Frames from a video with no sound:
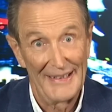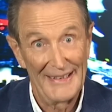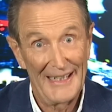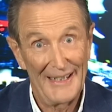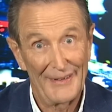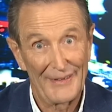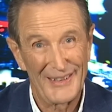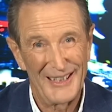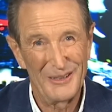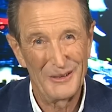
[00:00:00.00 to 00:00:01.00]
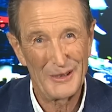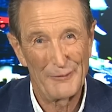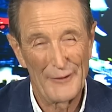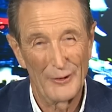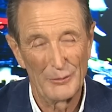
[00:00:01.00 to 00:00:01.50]
Yes, the whole
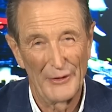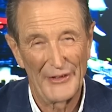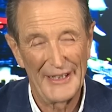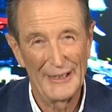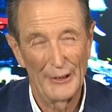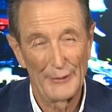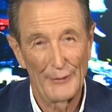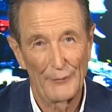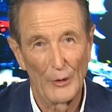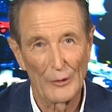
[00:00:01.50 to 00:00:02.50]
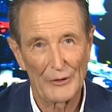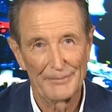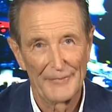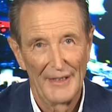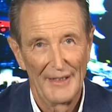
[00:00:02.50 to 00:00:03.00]
kerfuffle was Elon's fault.
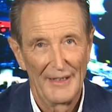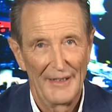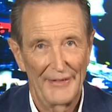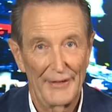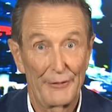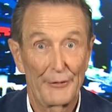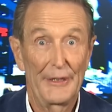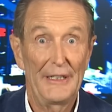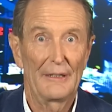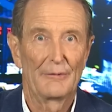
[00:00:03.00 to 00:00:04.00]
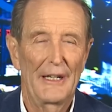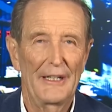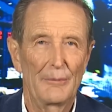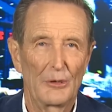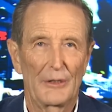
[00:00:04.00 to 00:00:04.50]
As if three
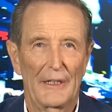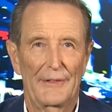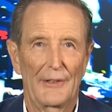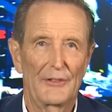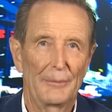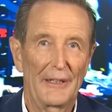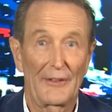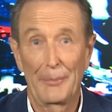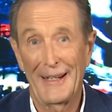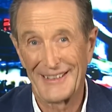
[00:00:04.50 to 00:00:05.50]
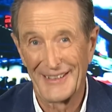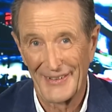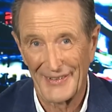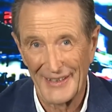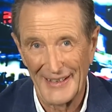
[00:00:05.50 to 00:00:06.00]
radio broadcasters should be expected
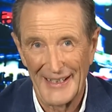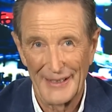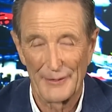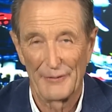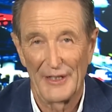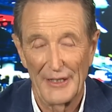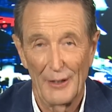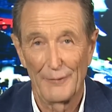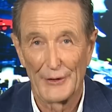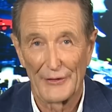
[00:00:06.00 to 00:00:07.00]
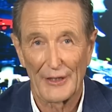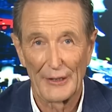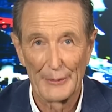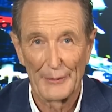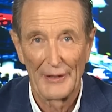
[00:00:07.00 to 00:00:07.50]
to see any of the very obvious
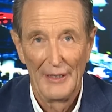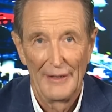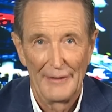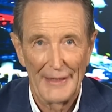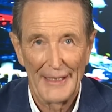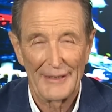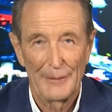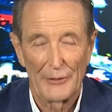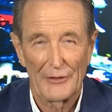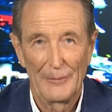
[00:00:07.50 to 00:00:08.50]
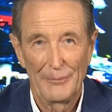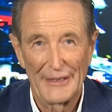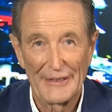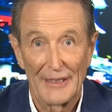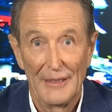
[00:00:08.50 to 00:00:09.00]
clues that it was
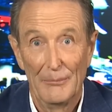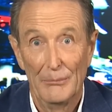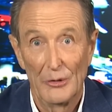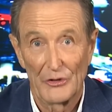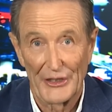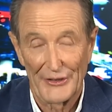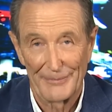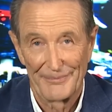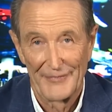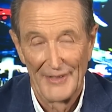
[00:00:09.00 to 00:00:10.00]
complete bullshit.